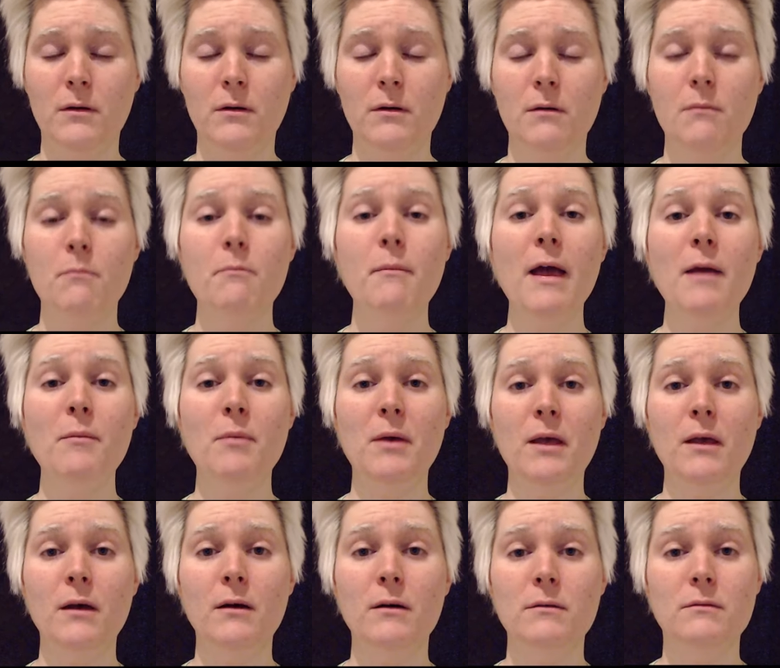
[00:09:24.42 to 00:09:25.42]

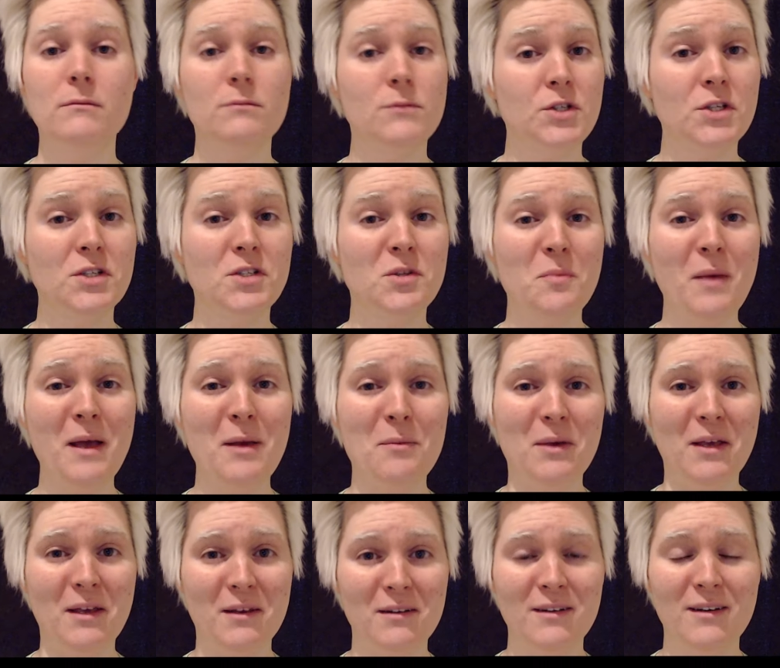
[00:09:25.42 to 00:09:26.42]
maybe, just
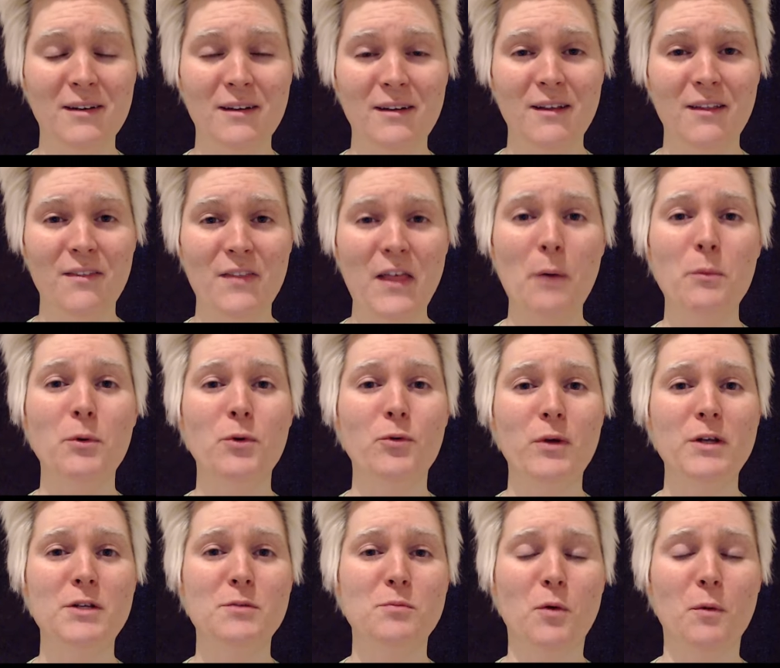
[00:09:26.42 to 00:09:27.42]
maybe, that would
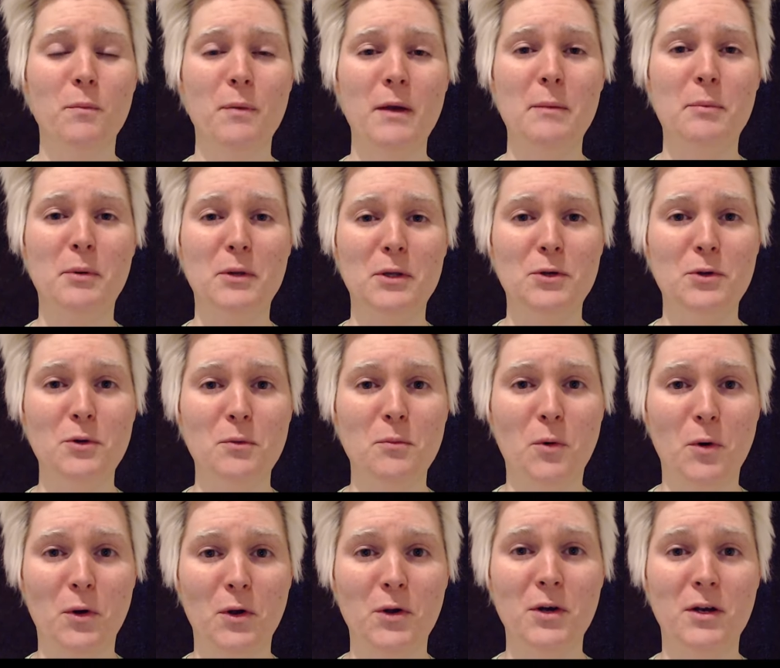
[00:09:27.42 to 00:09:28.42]
reach more people and do
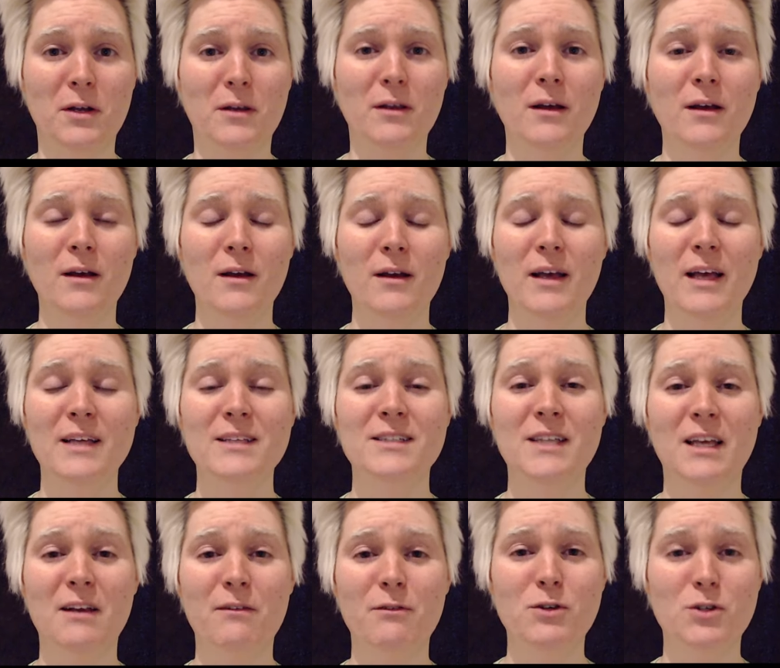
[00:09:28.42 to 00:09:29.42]
more good
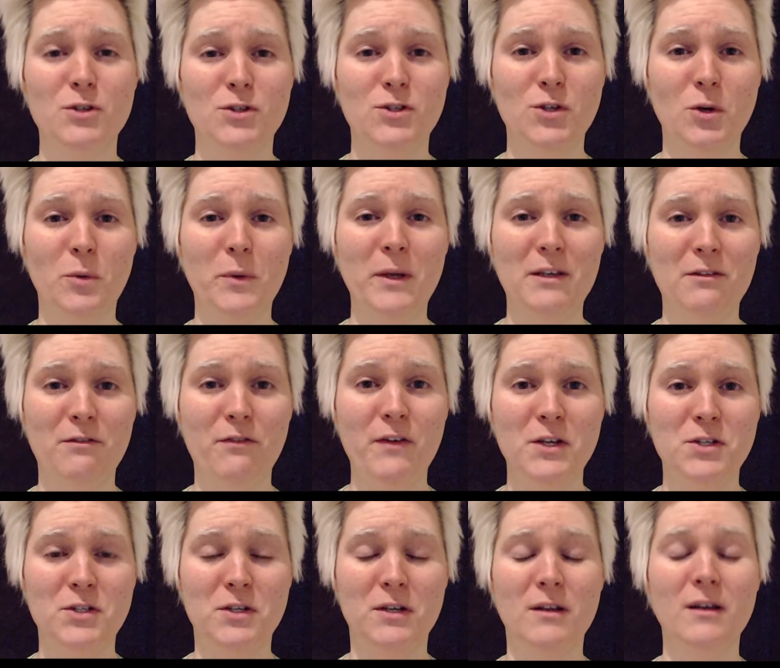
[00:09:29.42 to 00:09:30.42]
instead of just sowing
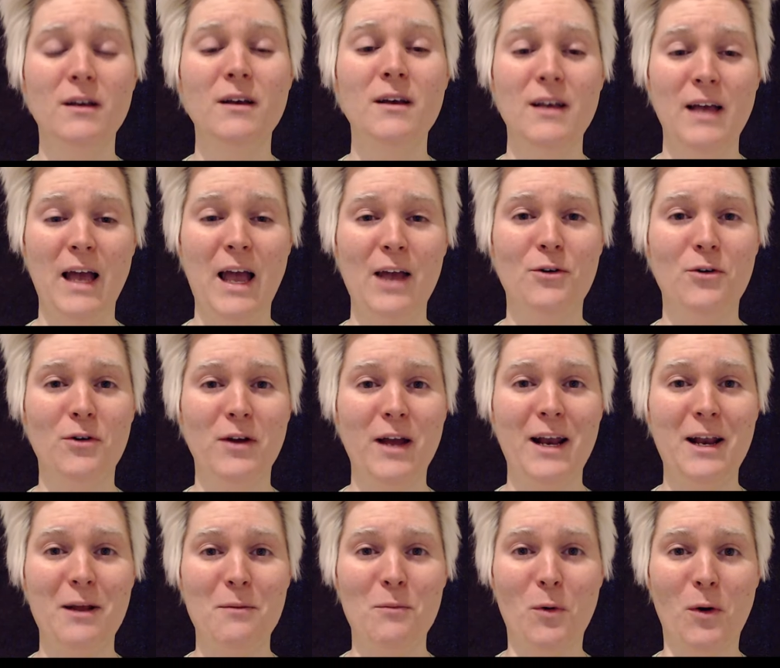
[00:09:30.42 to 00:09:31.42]
division and
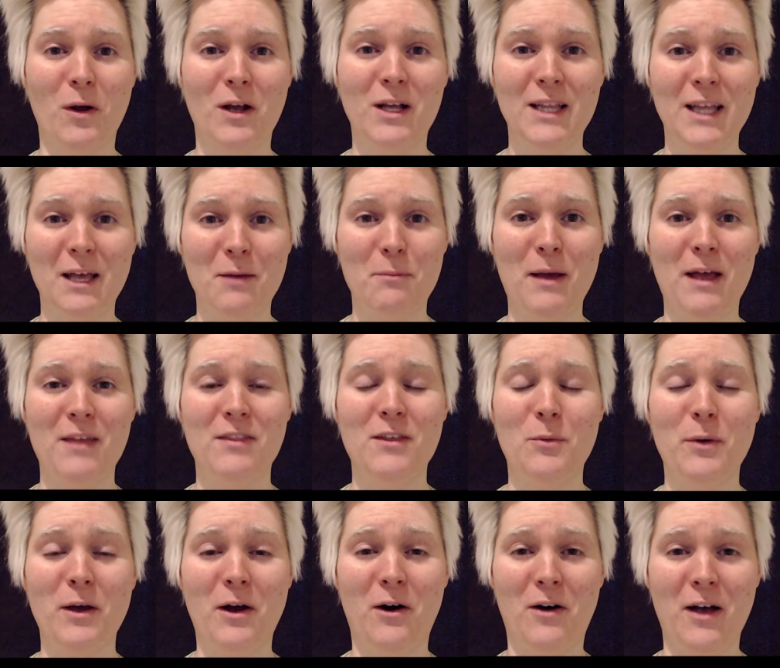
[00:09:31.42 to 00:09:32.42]
creating more clickbait that
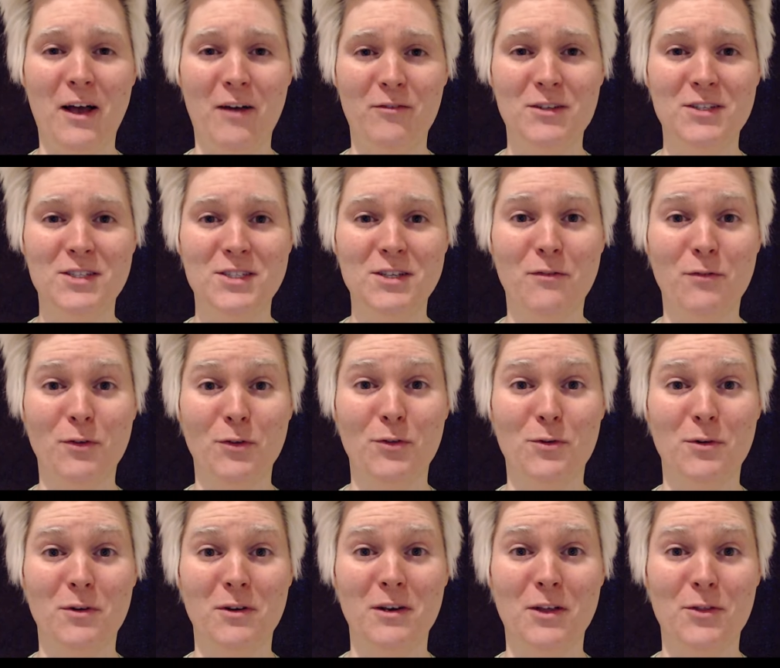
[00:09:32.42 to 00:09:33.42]
we all have to suffer
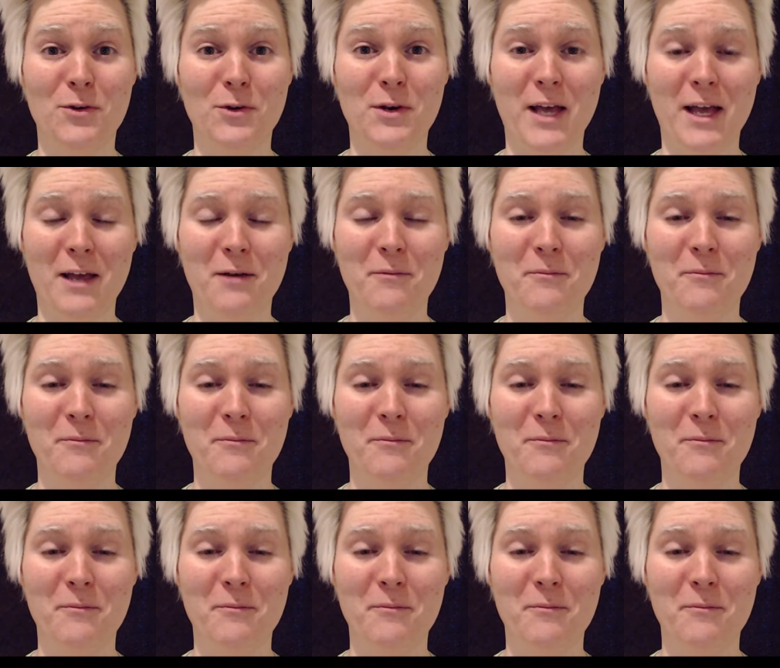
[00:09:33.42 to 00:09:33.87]
through another day.